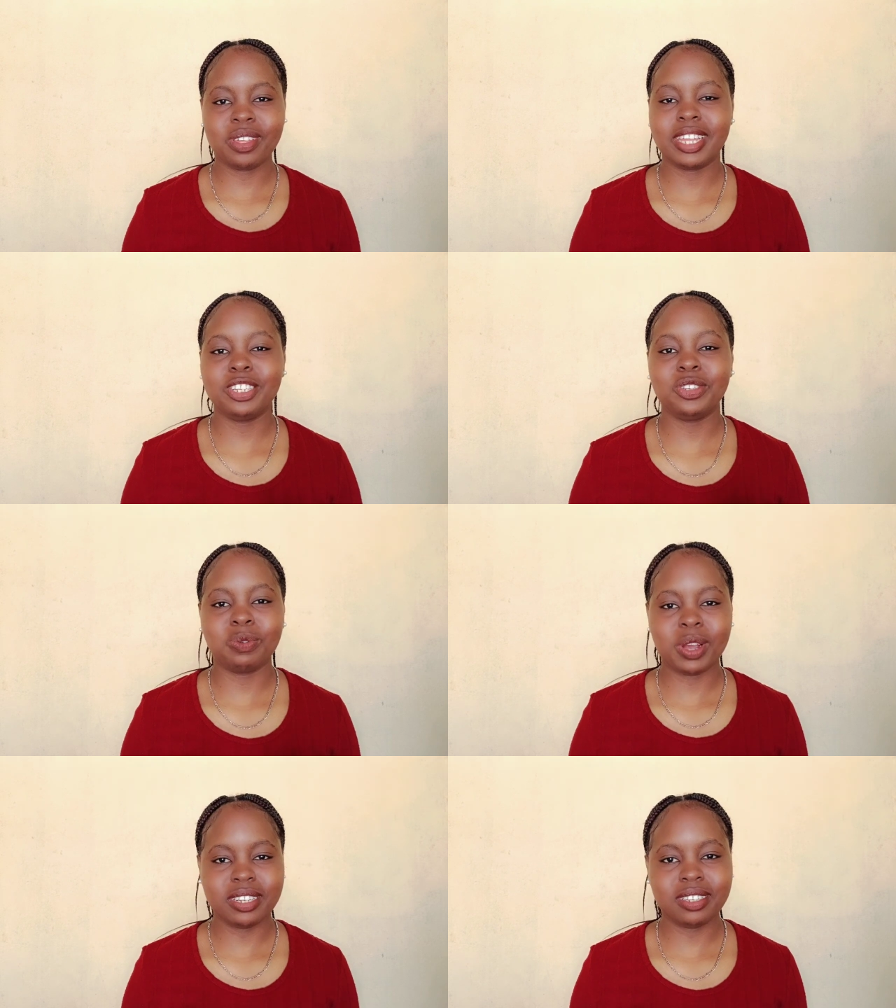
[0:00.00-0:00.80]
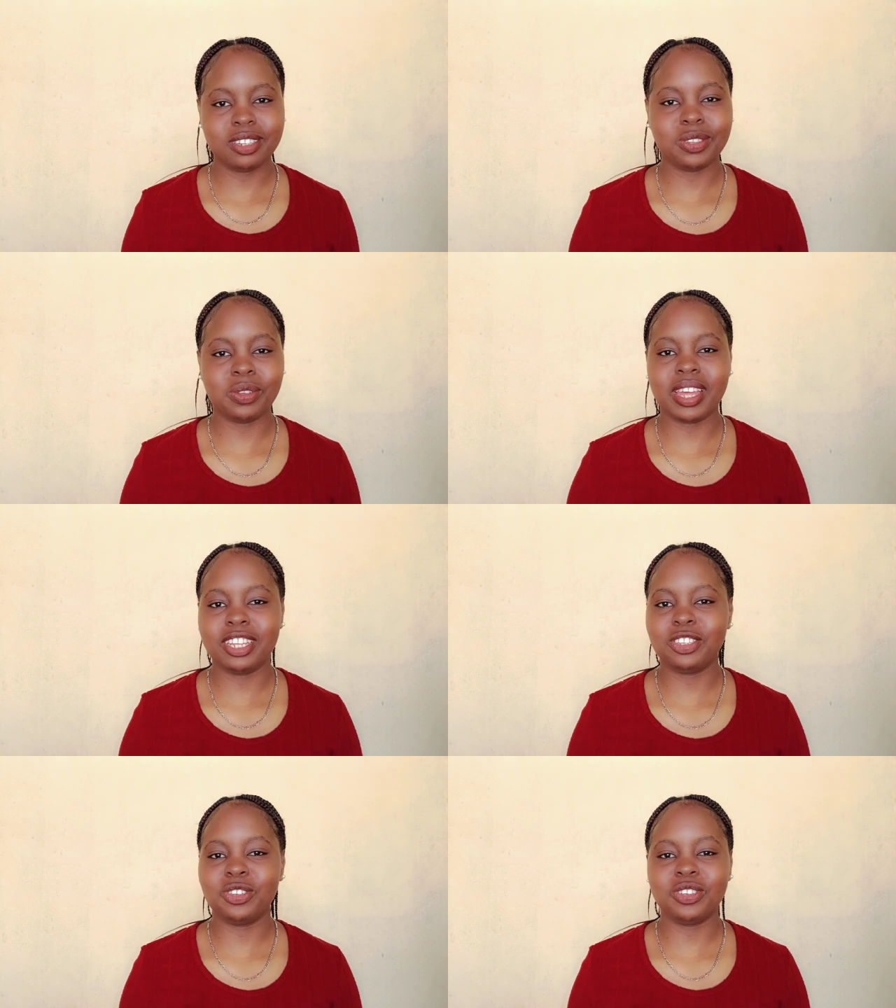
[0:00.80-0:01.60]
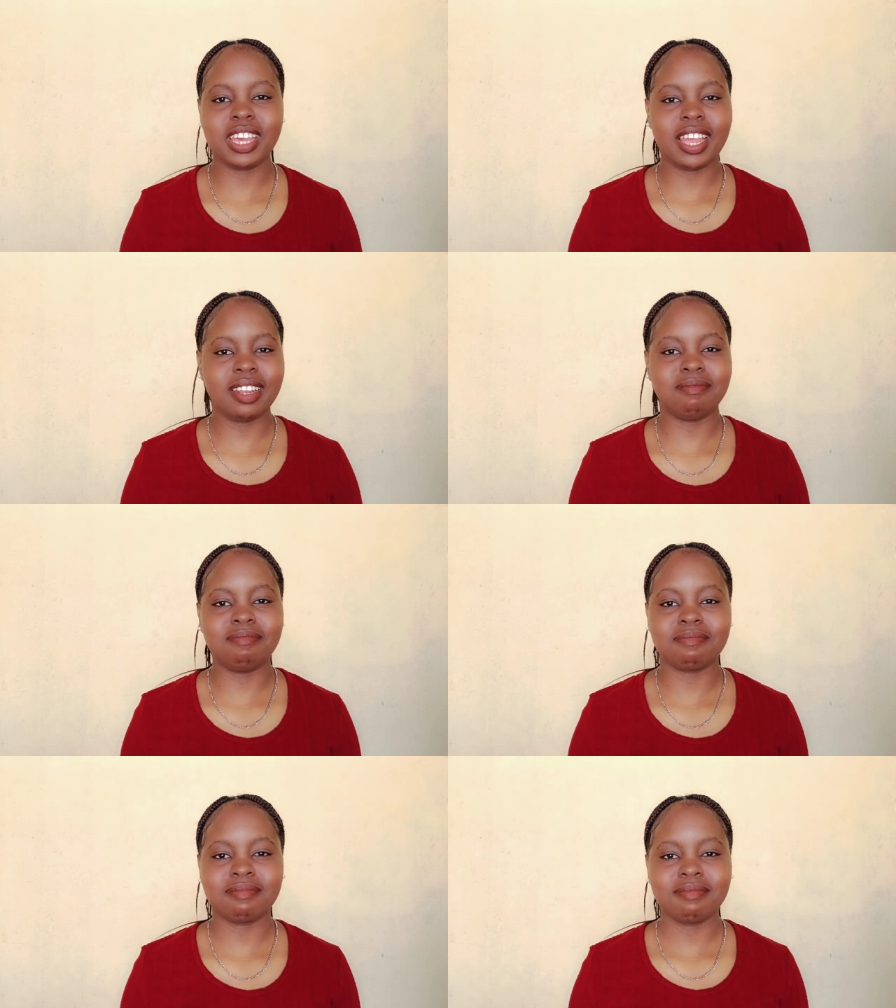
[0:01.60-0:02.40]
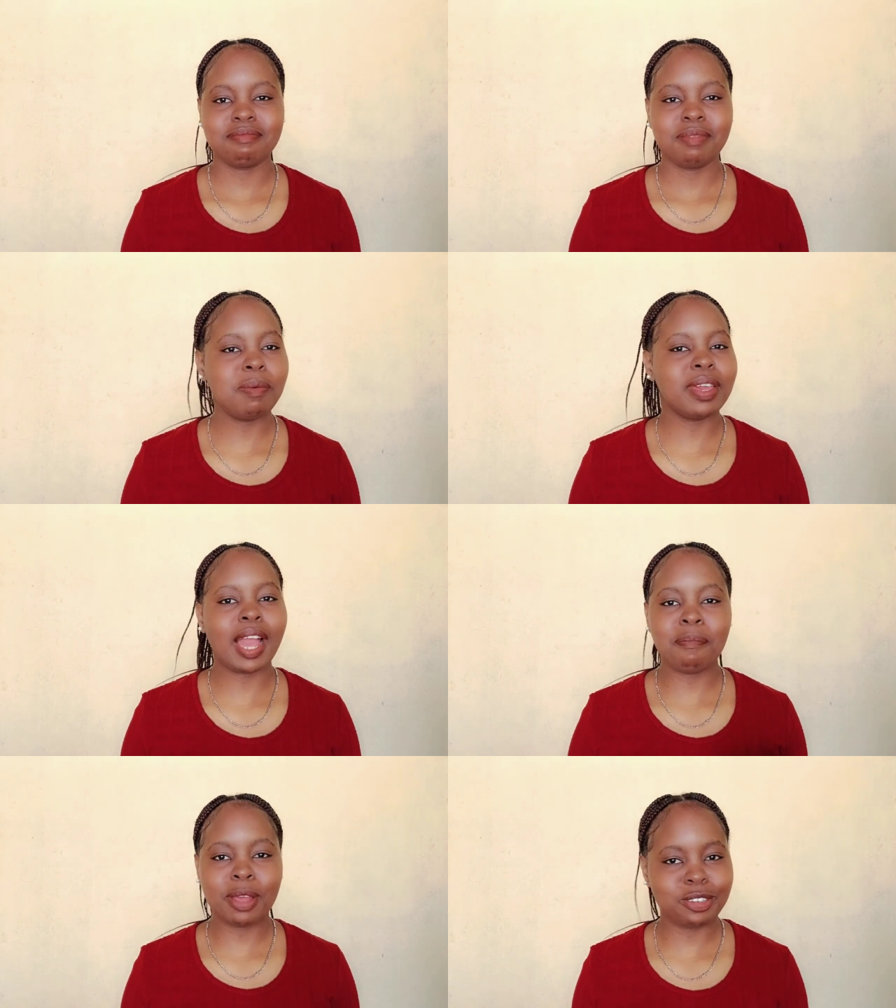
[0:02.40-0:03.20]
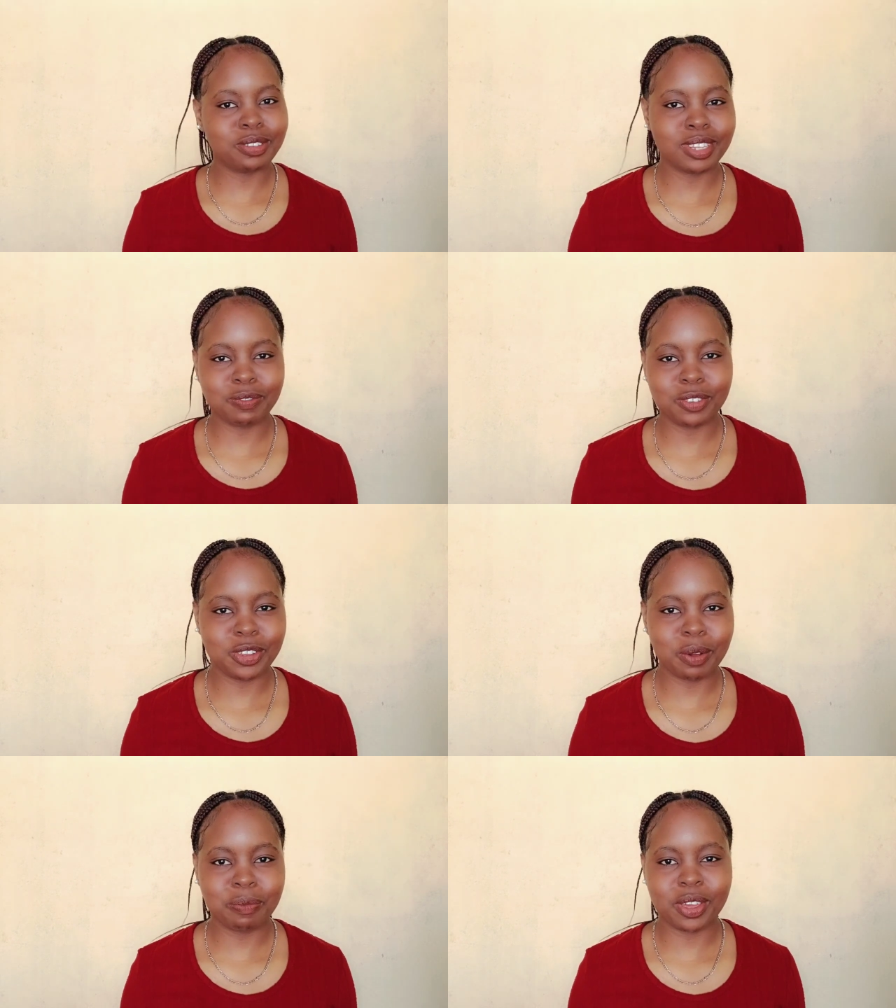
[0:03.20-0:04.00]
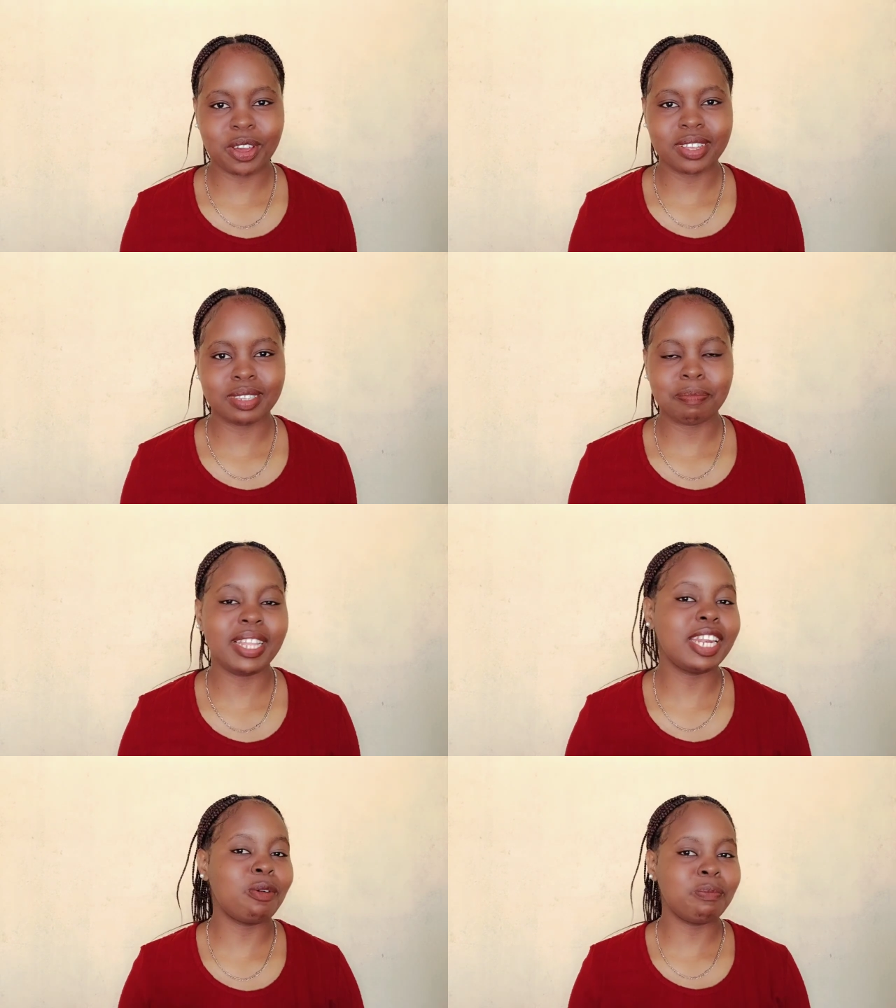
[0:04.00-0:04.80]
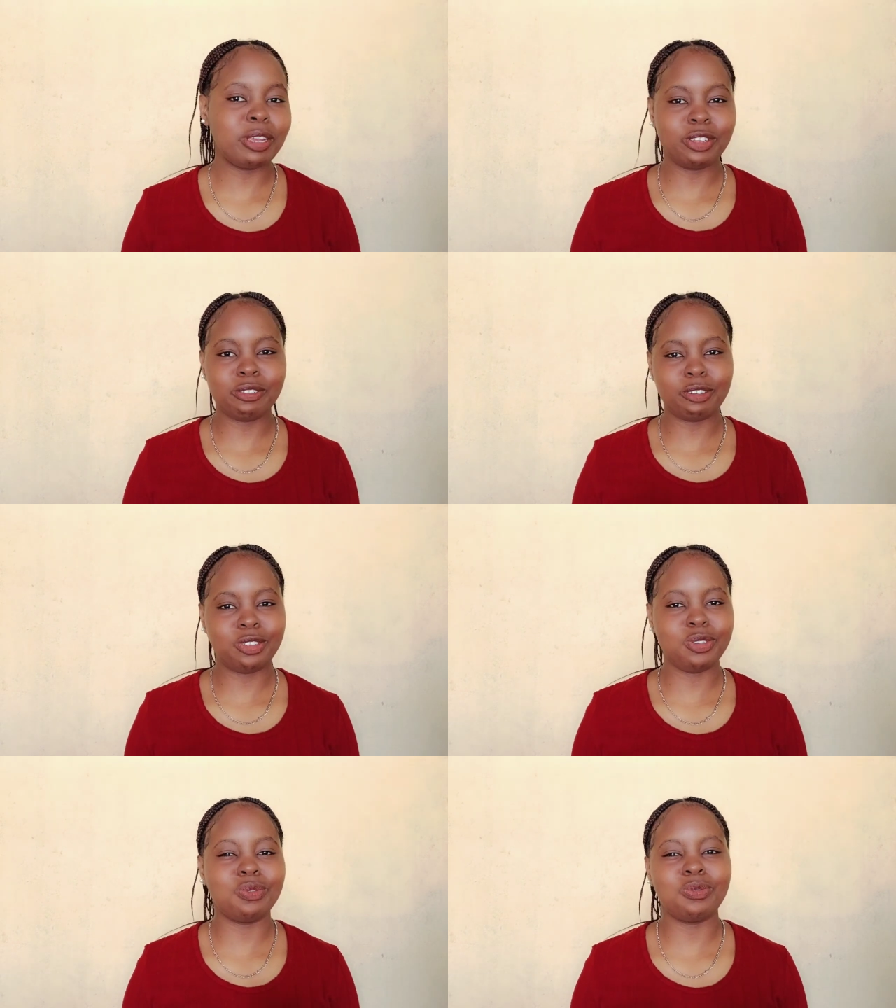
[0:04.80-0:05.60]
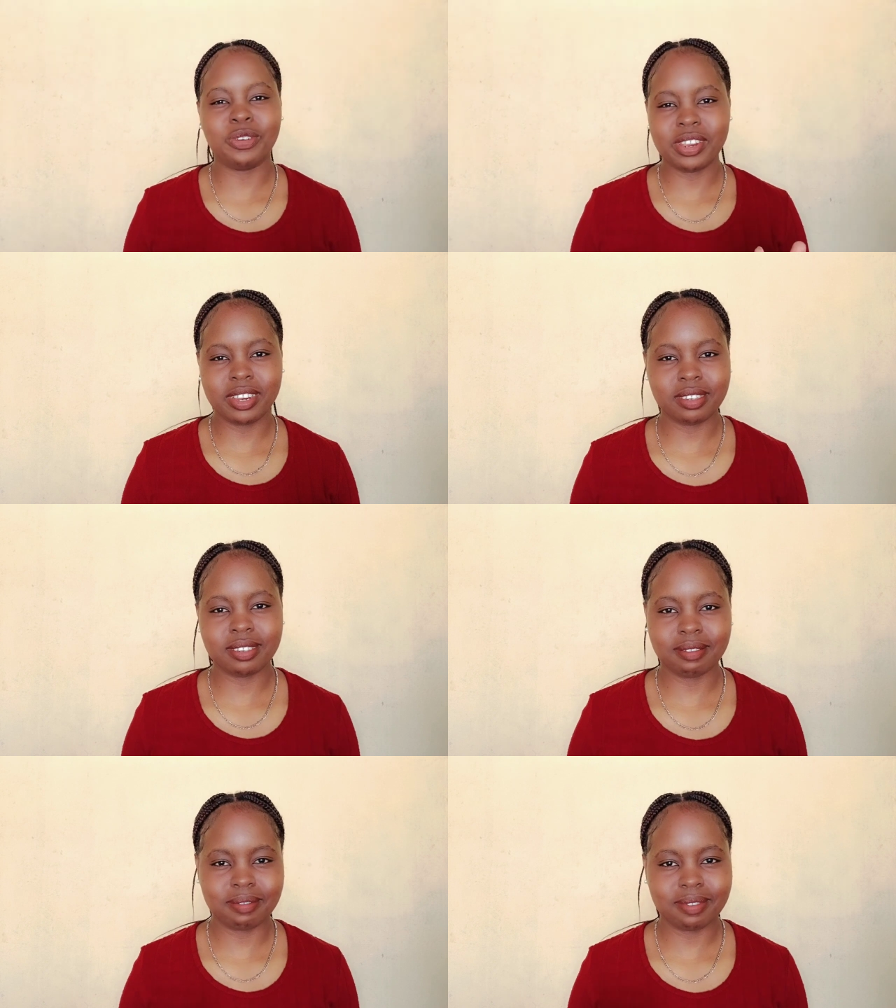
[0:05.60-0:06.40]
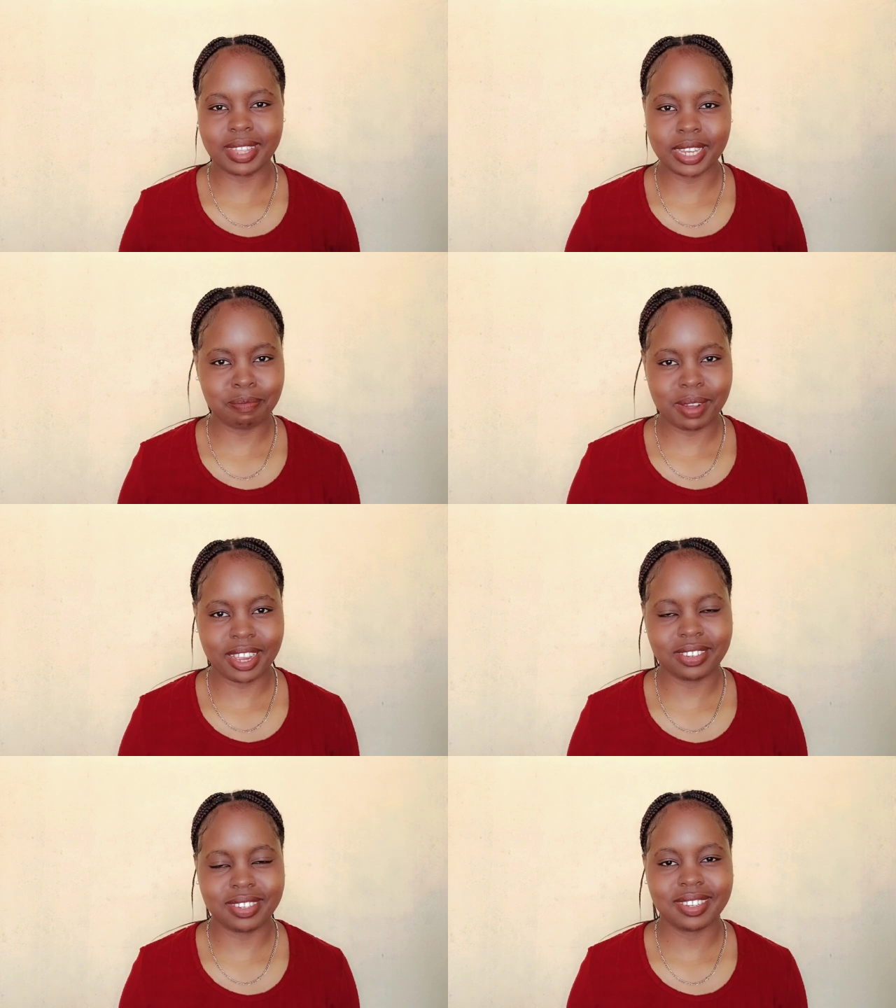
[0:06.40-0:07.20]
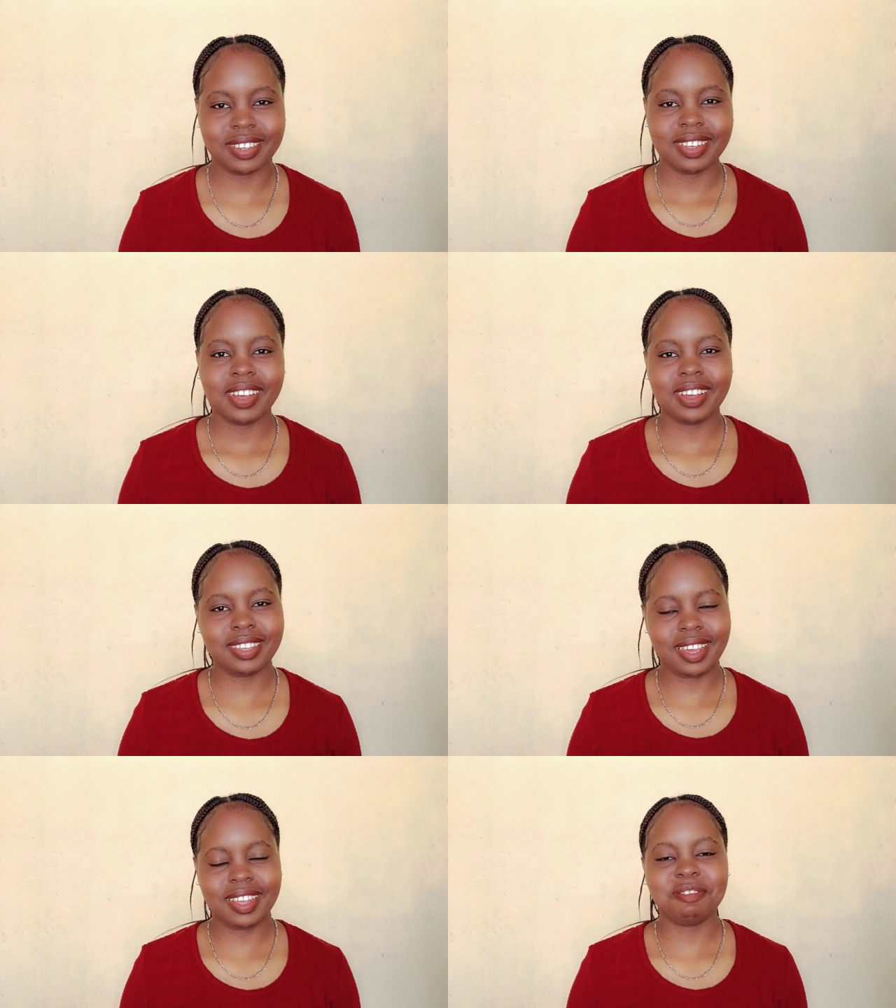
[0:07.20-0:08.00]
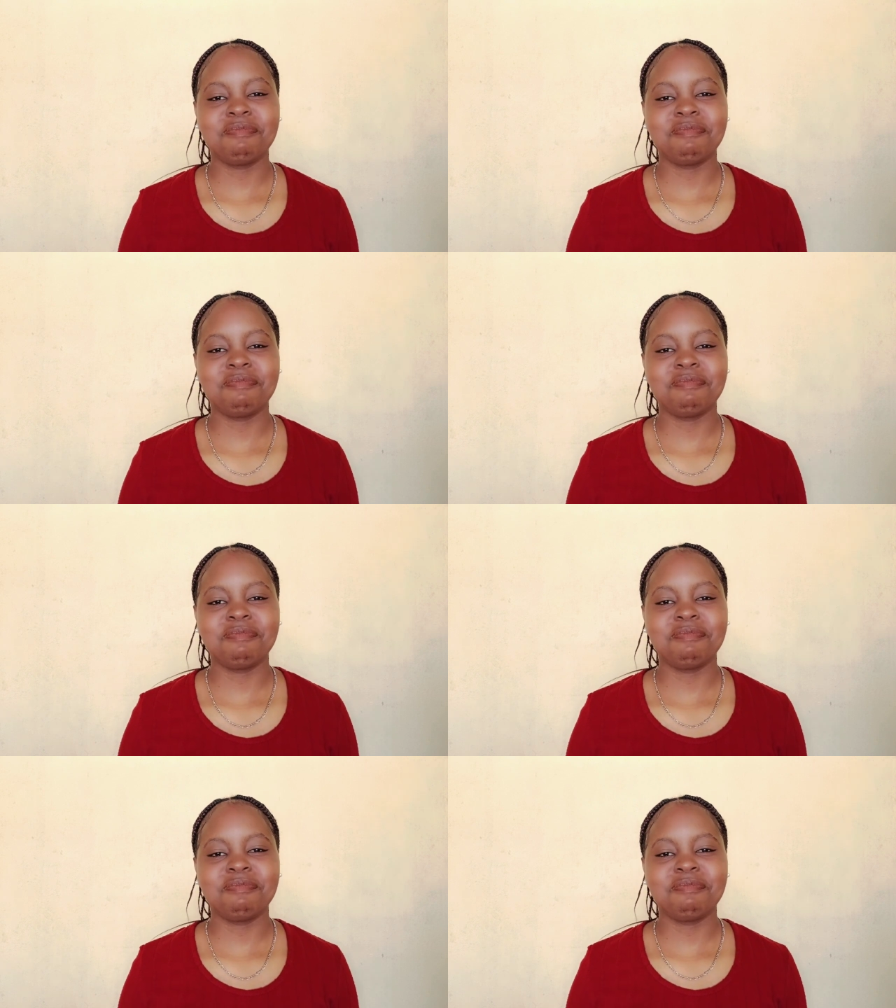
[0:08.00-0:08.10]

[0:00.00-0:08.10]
that you watch it so that you can maybe come back to this video, because but then I'll make sure not to ruin it that much. Okay.